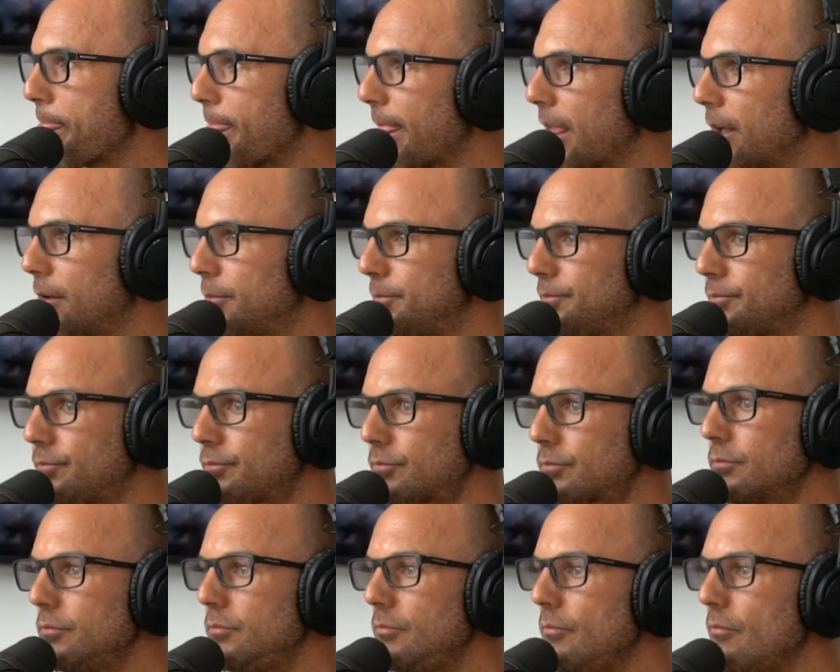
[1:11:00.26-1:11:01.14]
you,
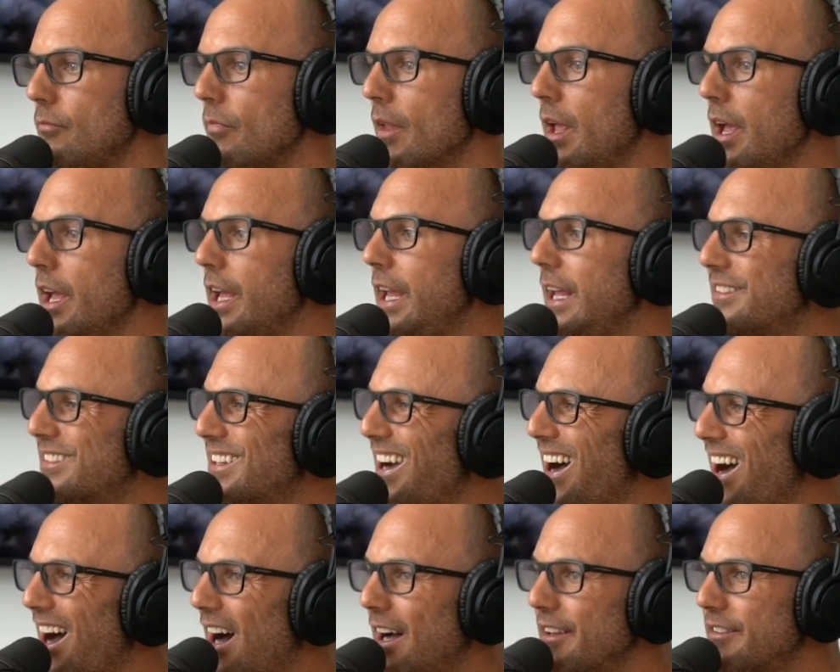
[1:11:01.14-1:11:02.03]
what you're. He's
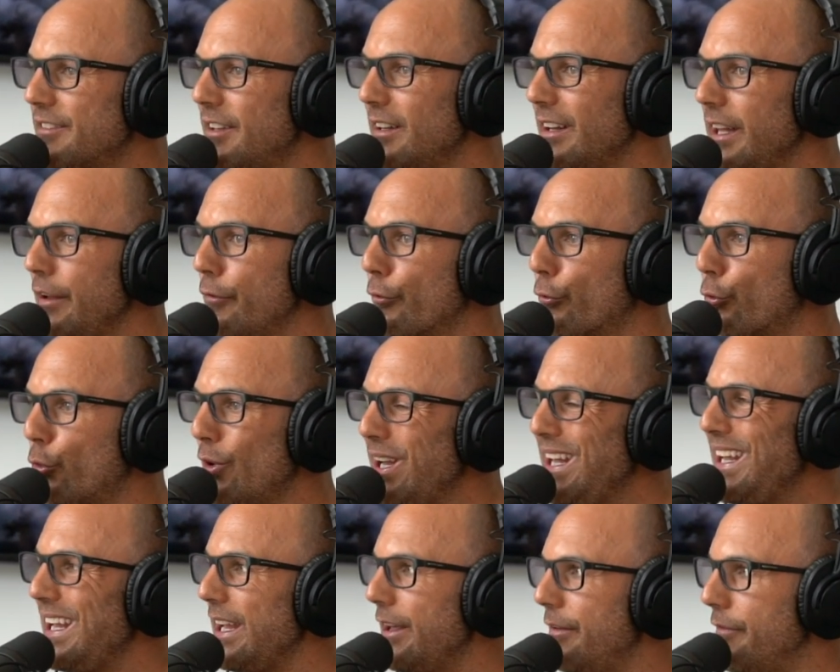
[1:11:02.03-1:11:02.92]
constantly
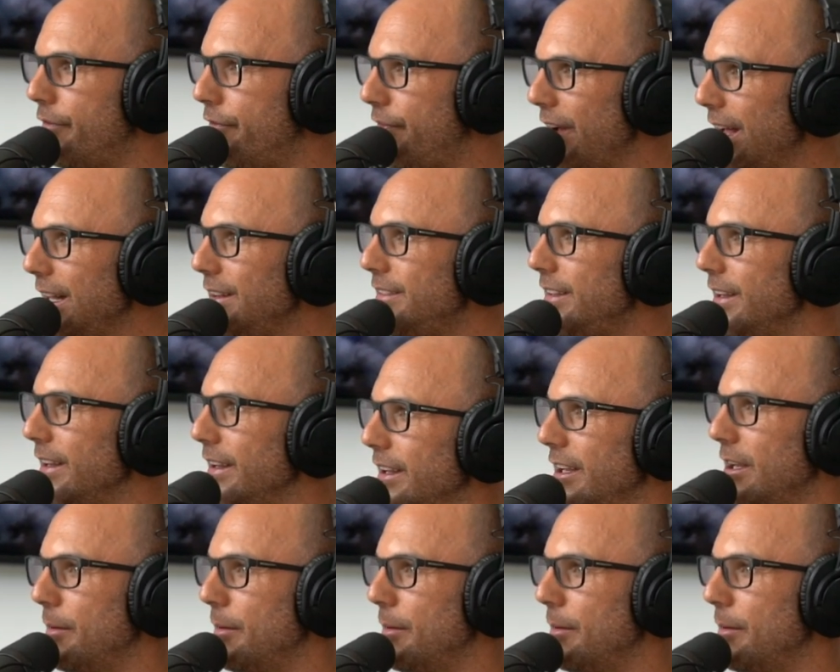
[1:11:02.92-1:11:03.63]
reinventing